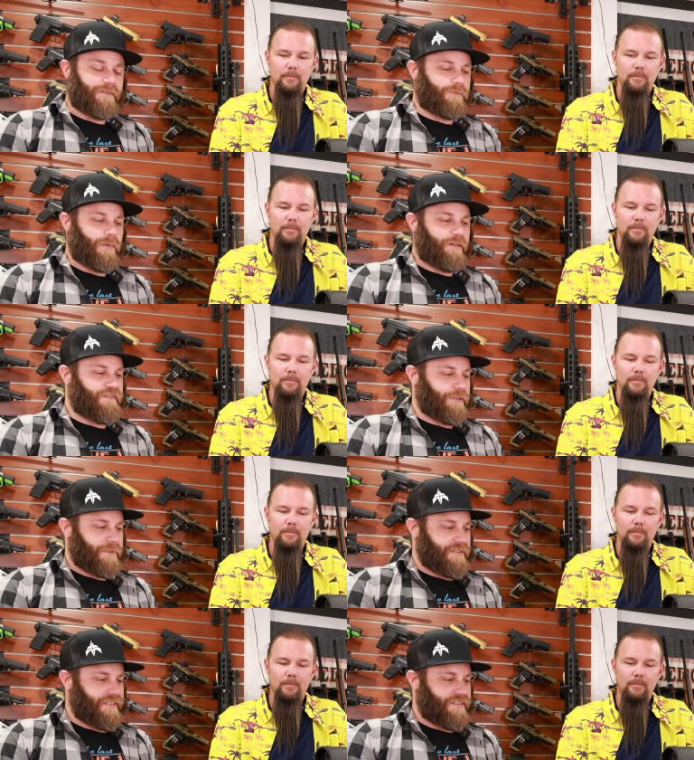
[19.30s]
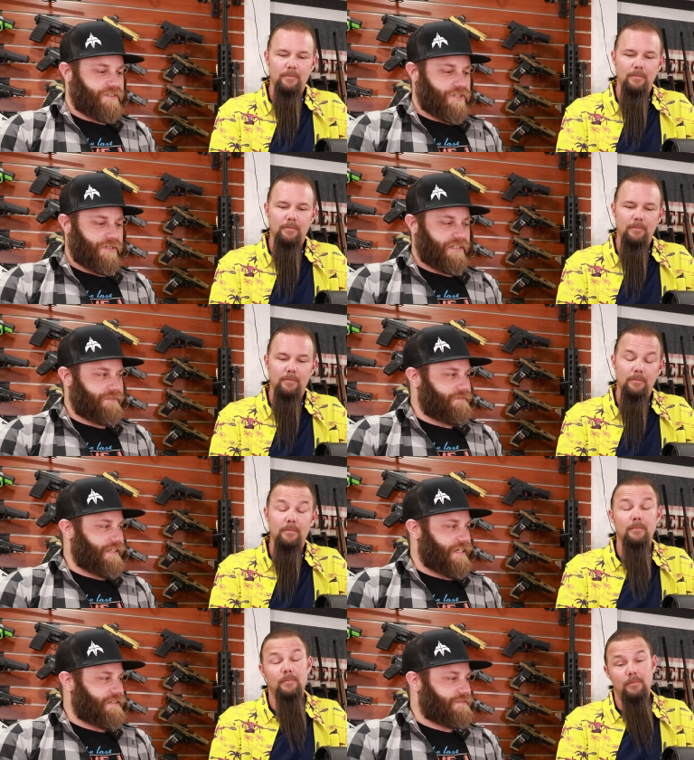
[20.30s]
Speaker 1: it, why we felt we needed to shoot it,
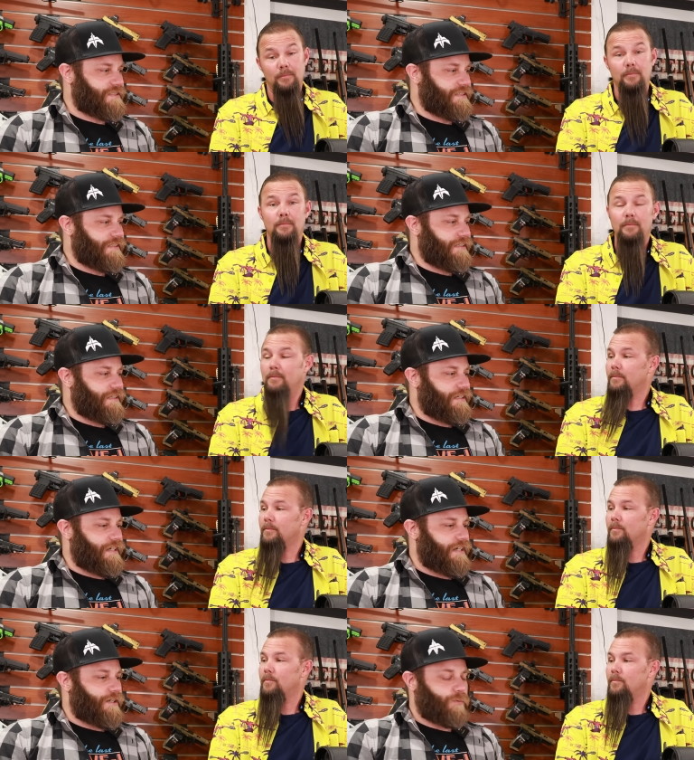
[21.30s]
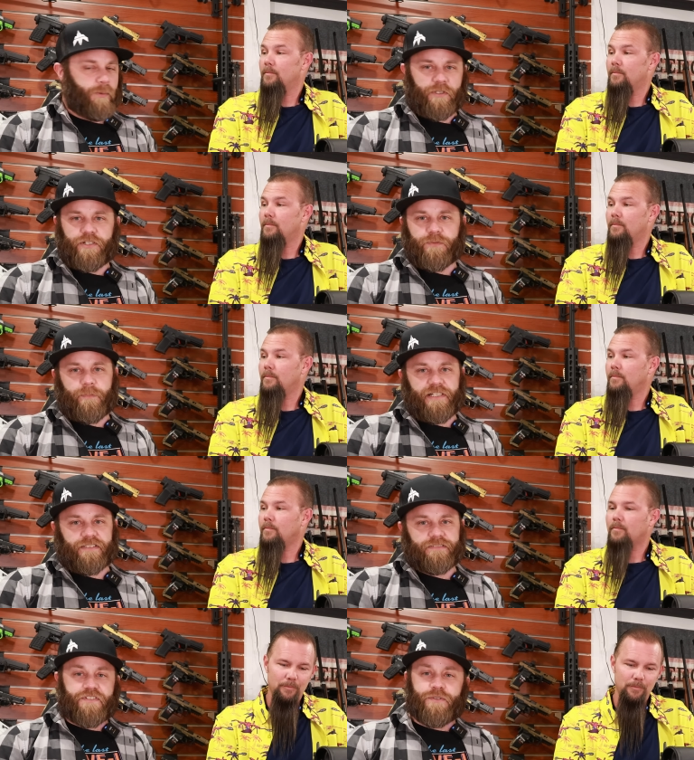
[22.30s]
and what we're gonna do from
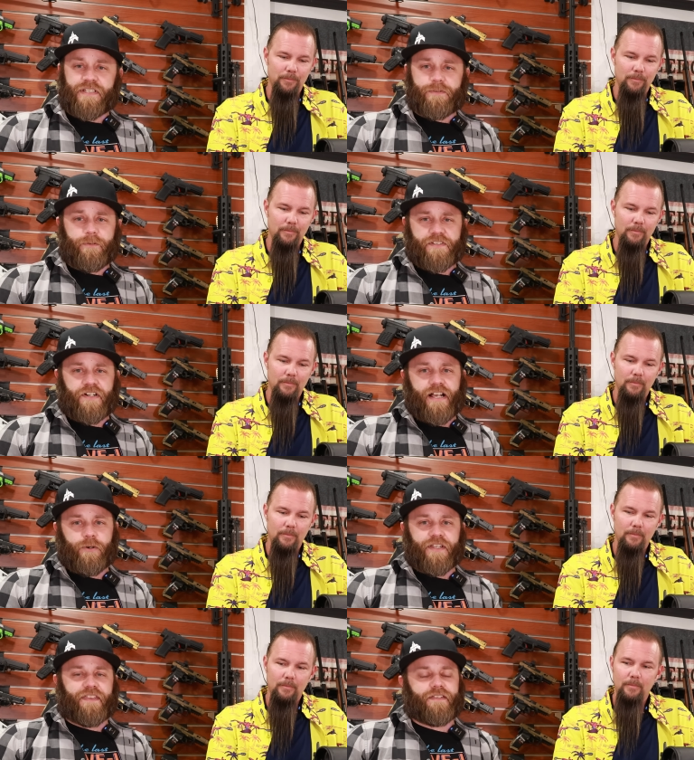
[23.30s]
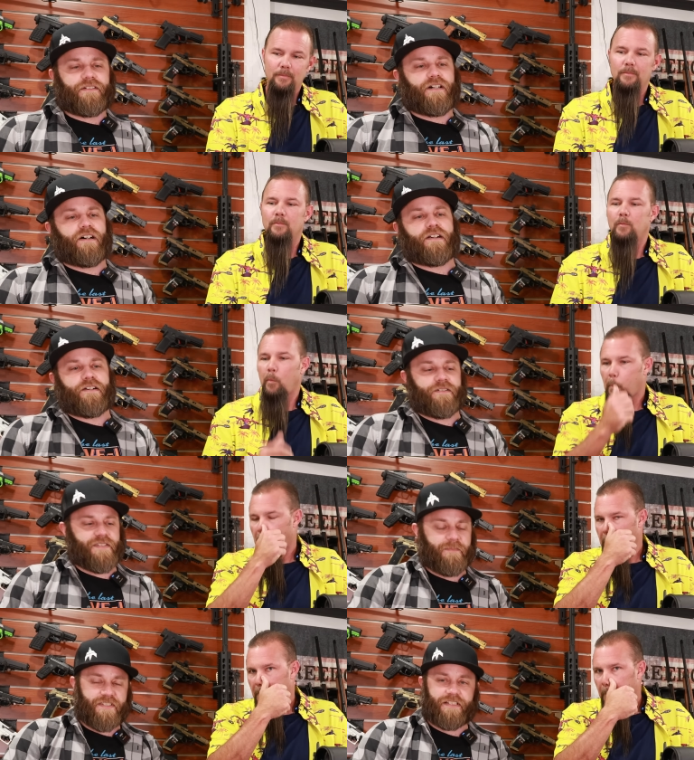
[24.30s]
here. The two things we wanna start out with are
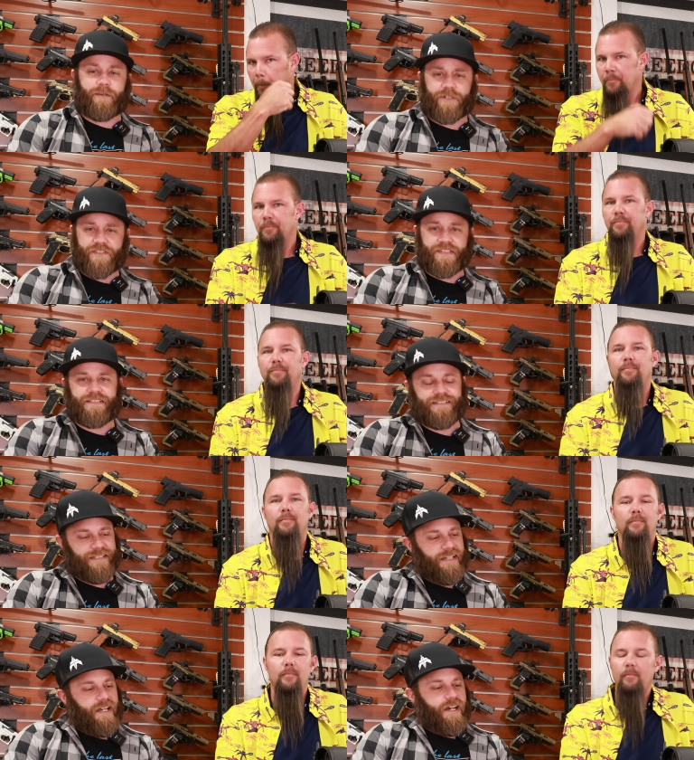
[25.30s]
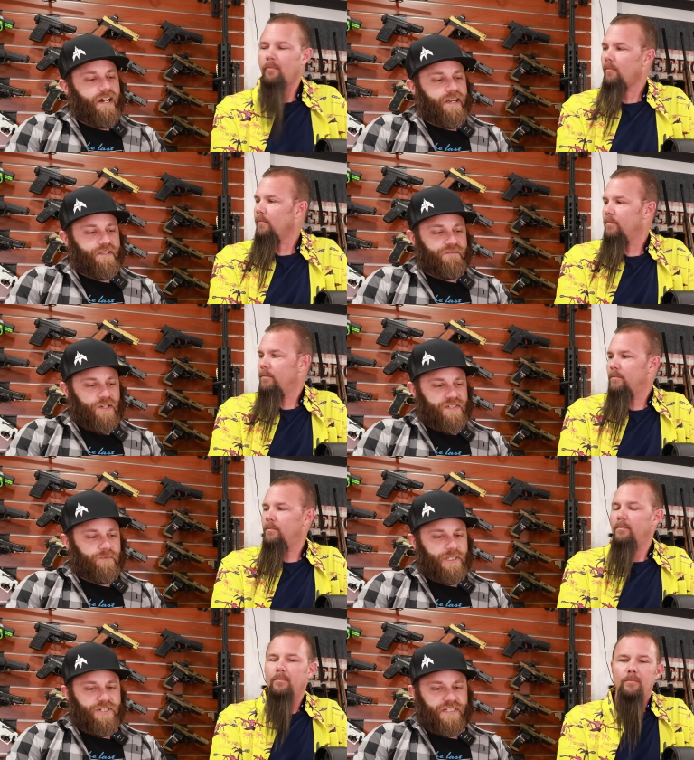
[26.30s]
some disclaimers. The first
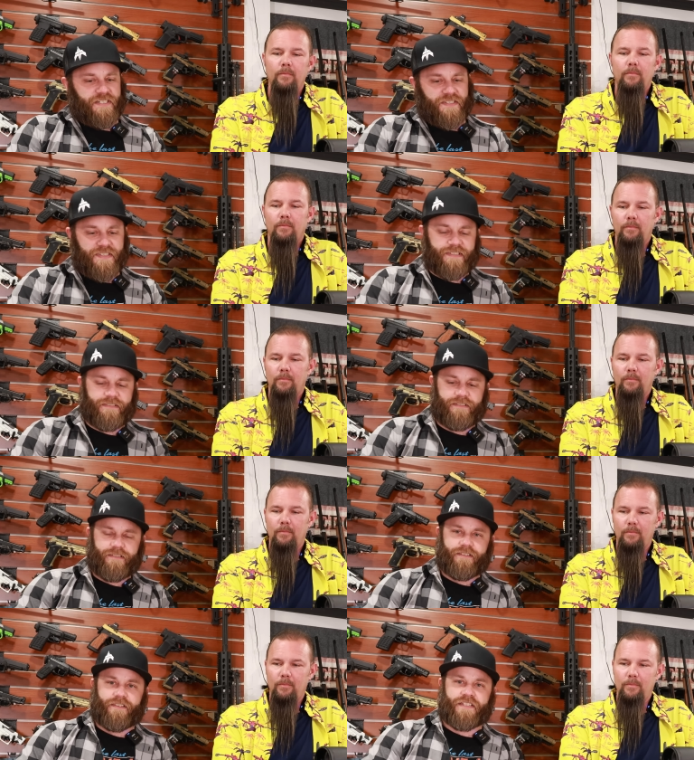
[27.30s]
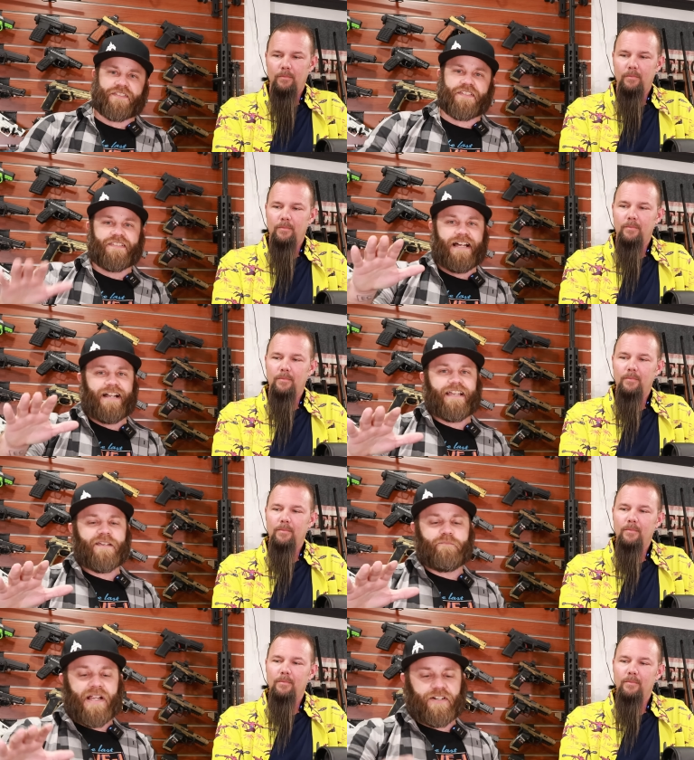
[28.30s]
of which is, this is not
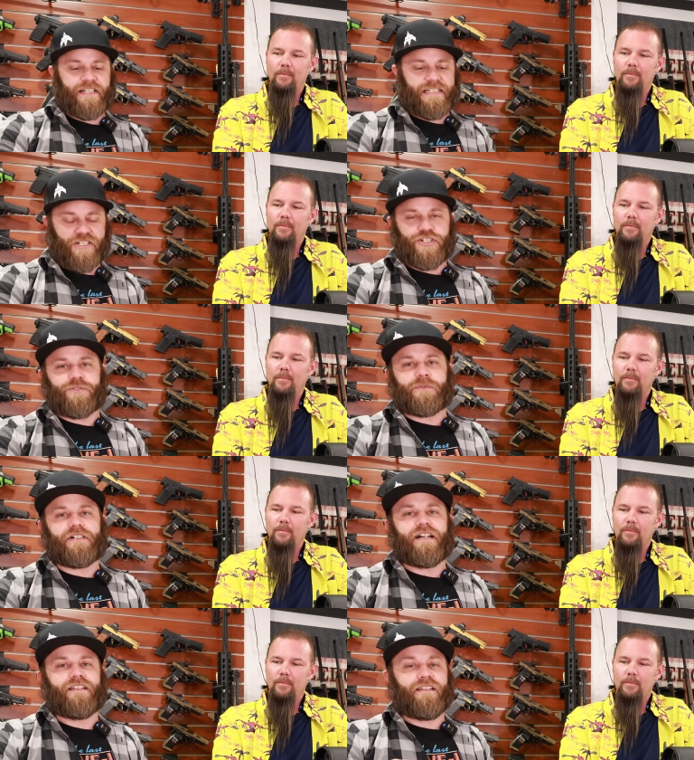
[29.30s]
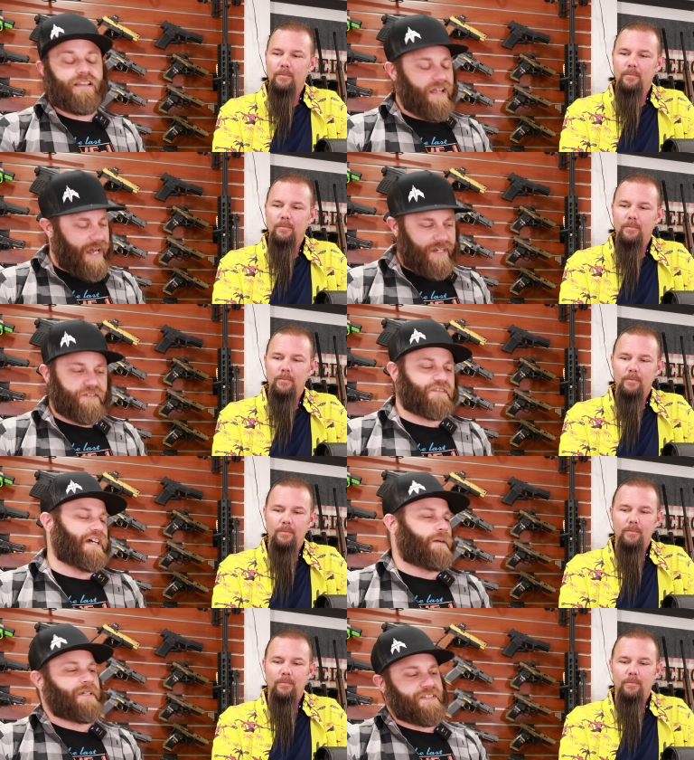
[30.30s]
a Barrett issue. A lot of
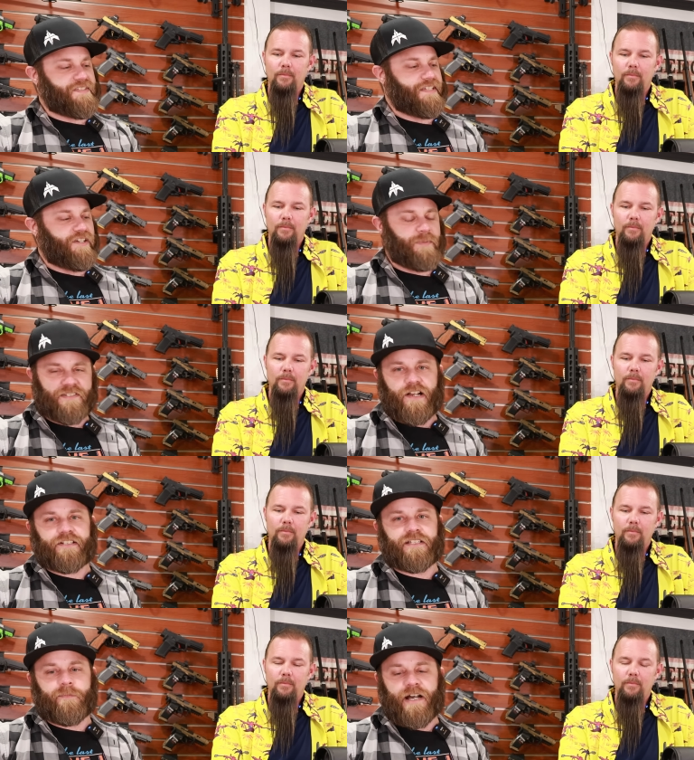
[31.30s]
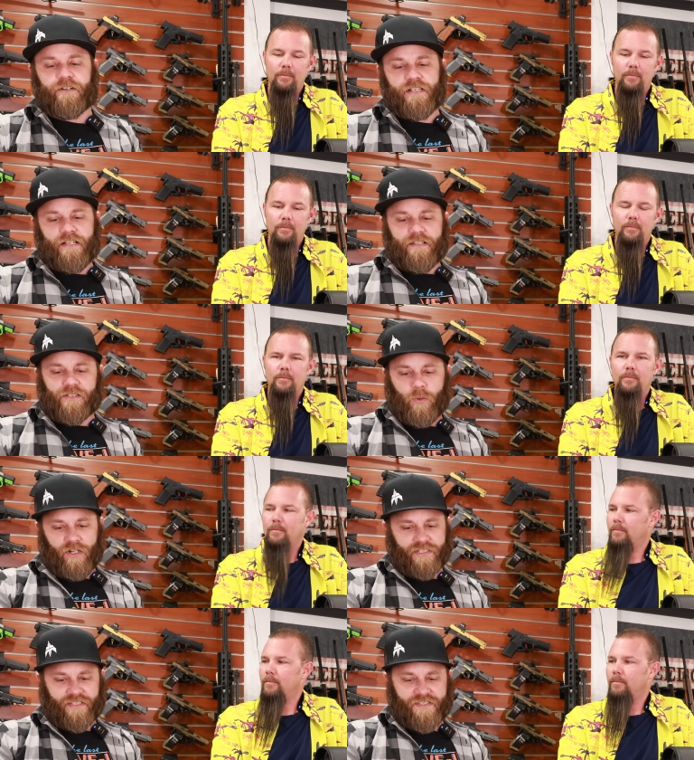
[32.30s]
comments have been talking about the
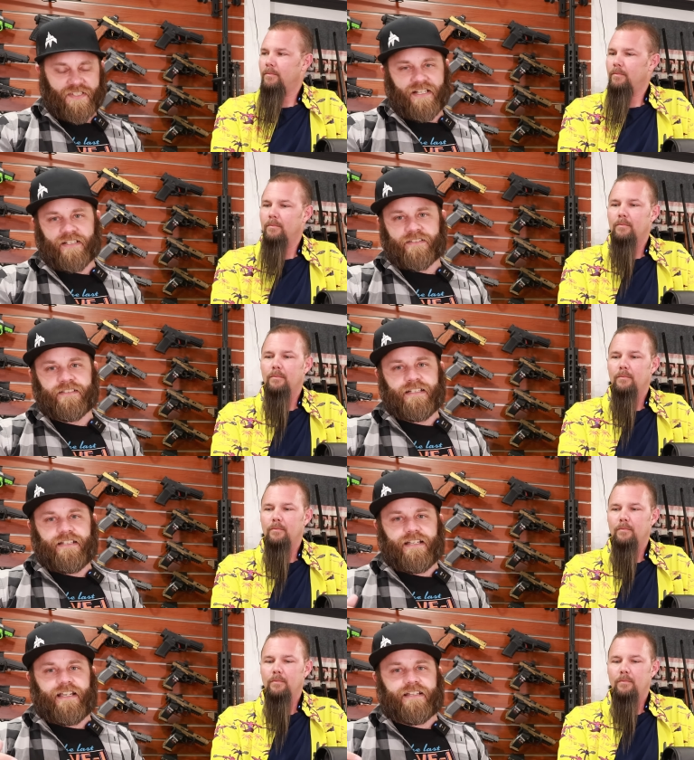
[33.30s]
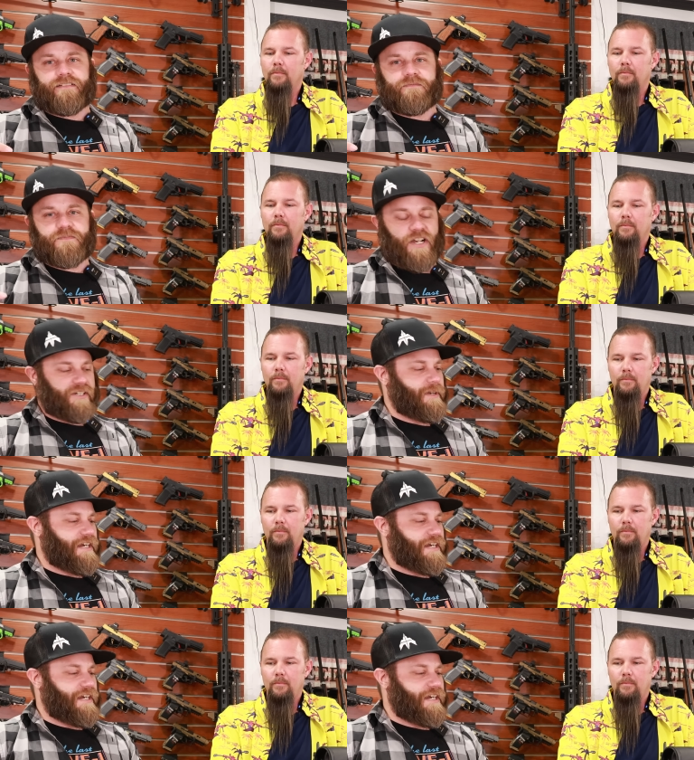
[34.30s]
quality of this gun and talking